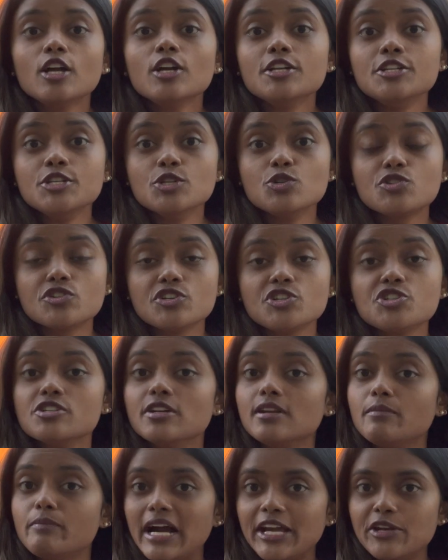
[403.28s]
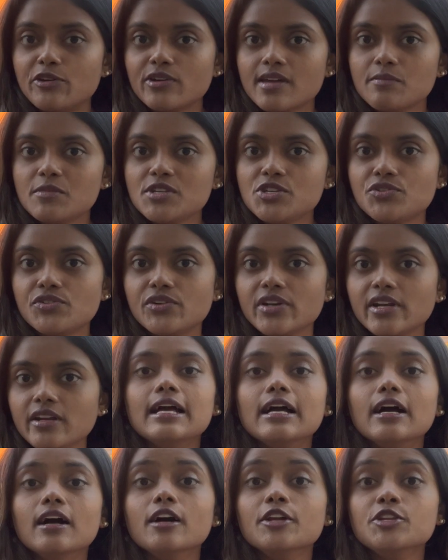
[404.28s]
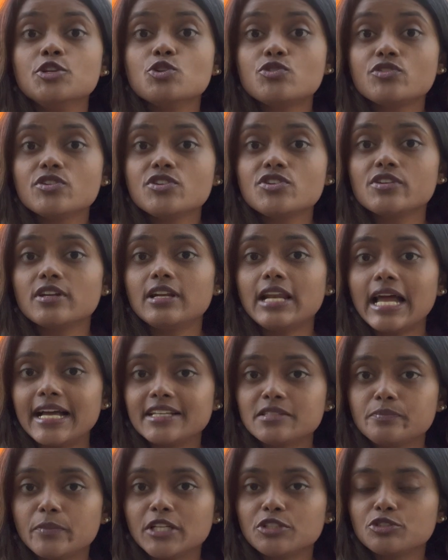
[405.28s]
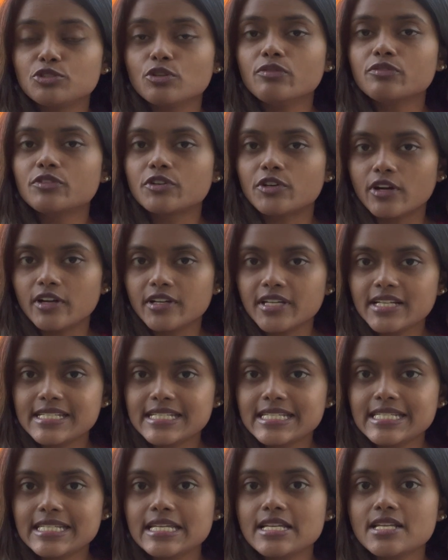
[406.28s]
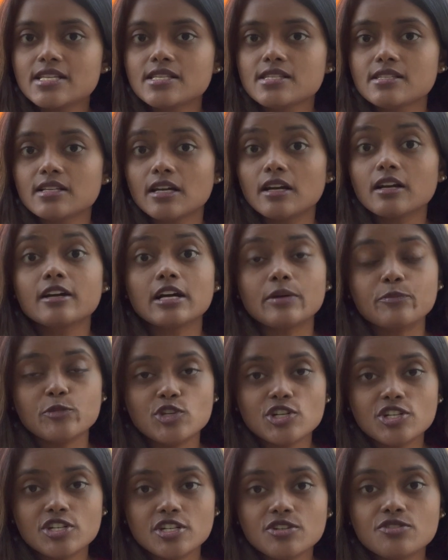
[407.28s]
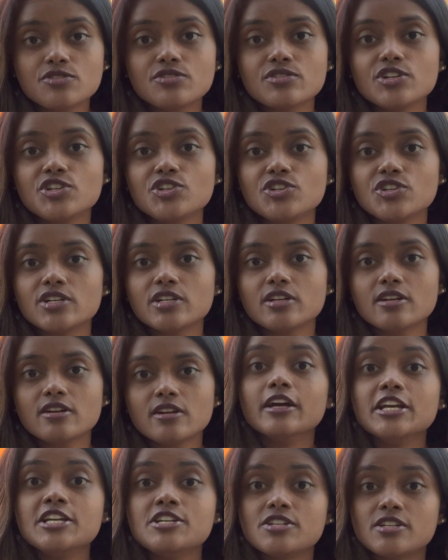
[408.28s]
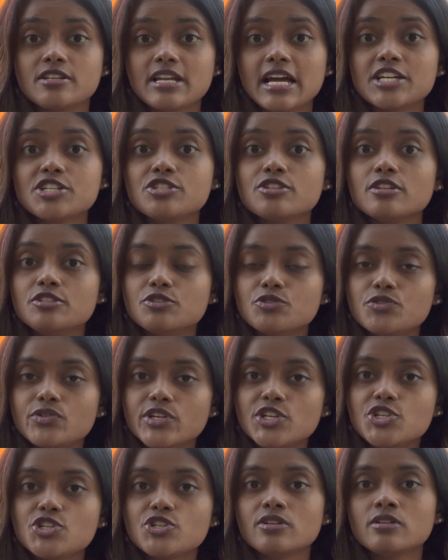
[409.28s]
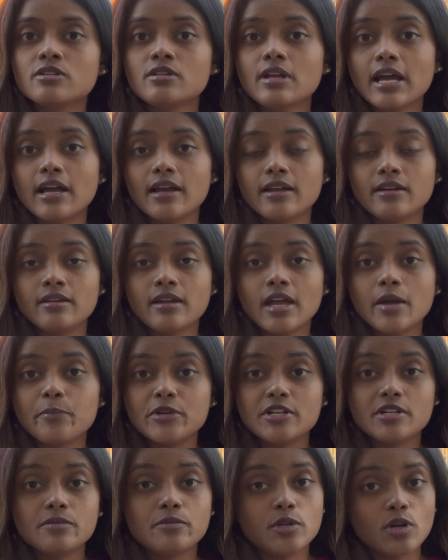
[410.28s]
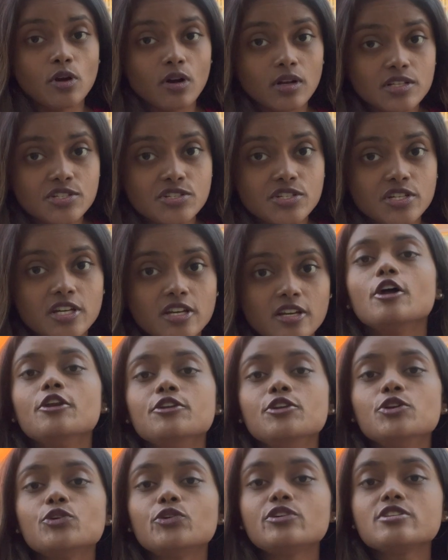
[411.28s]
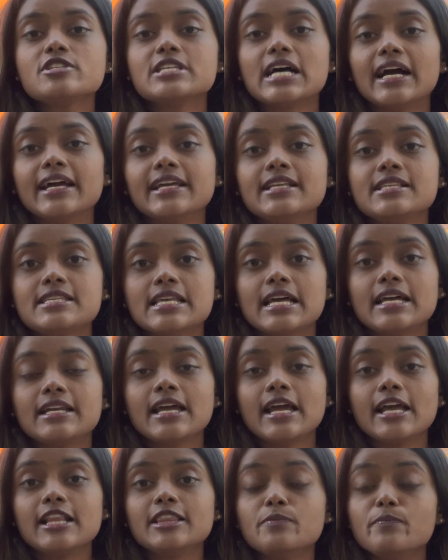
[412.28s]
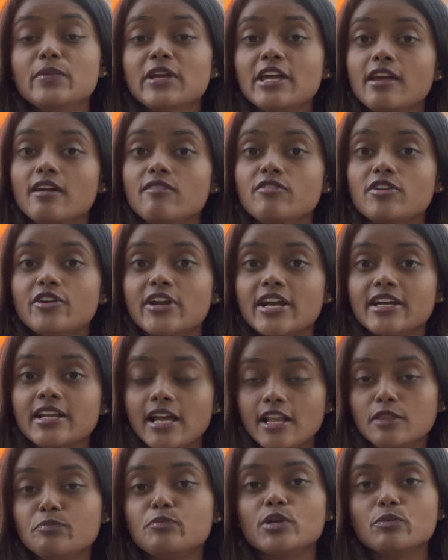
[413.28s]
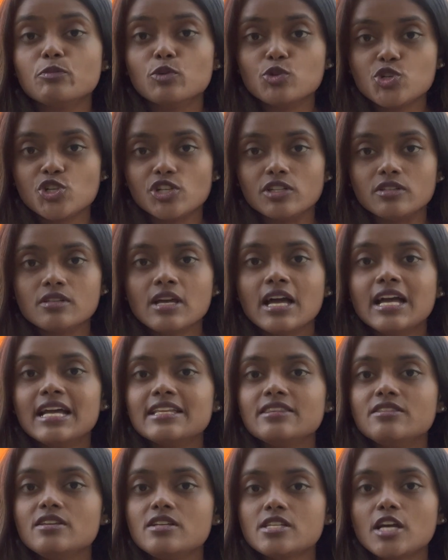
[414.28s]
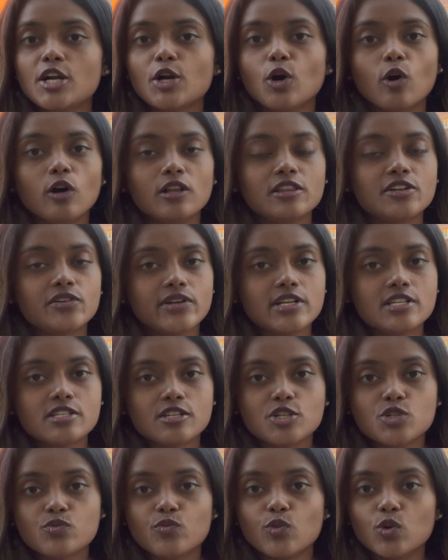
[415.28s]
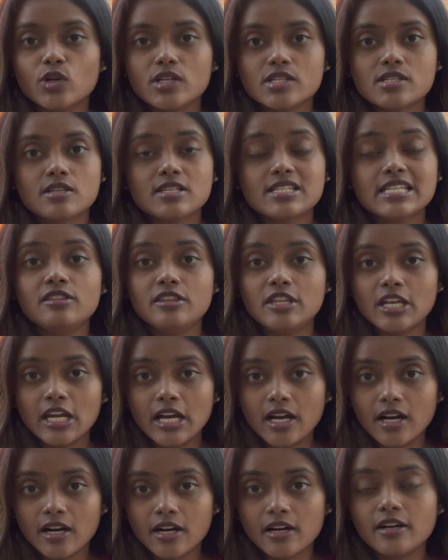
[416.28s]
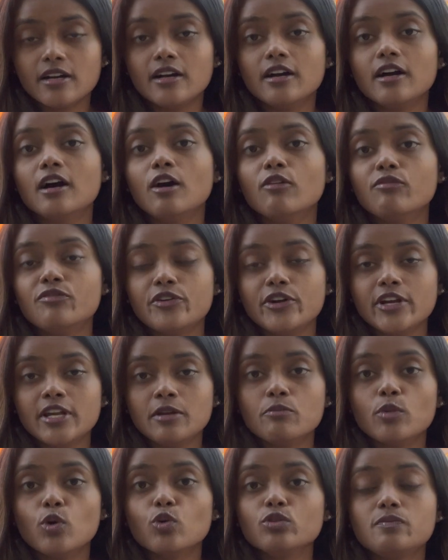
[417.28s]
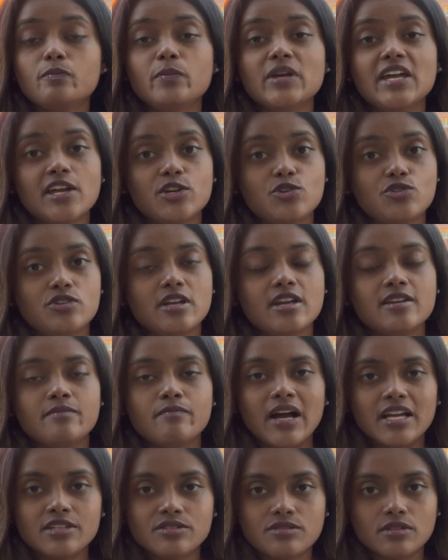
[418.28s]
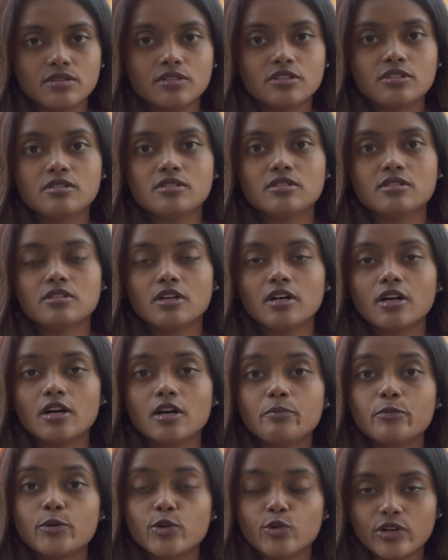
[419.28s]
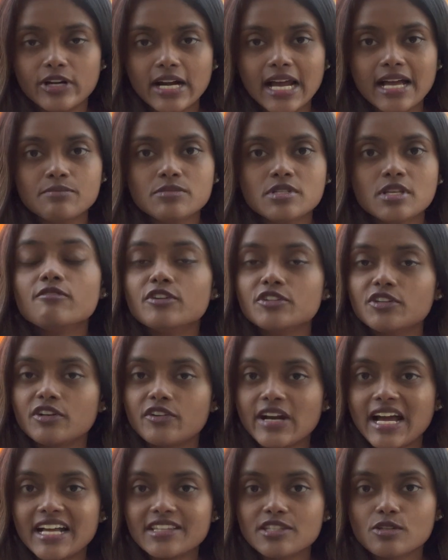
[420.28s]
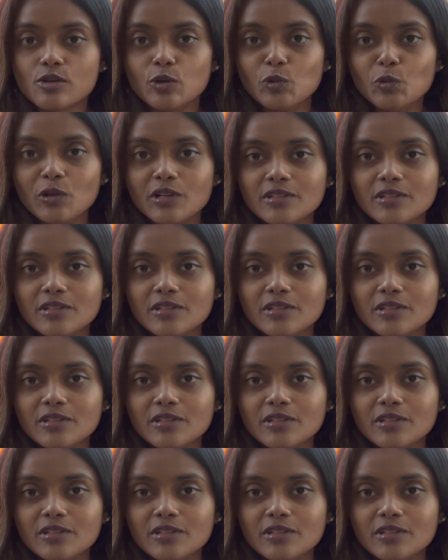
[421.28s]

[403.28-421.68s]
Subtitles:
nutritional biochemistry, nutritional aspects of chronic disease, community nutrition, international nutrition and epidemiology, neuroscience, and health behavior and health promotion. These are all the research focuses. They are offering both PhD and master's programs for the grad school.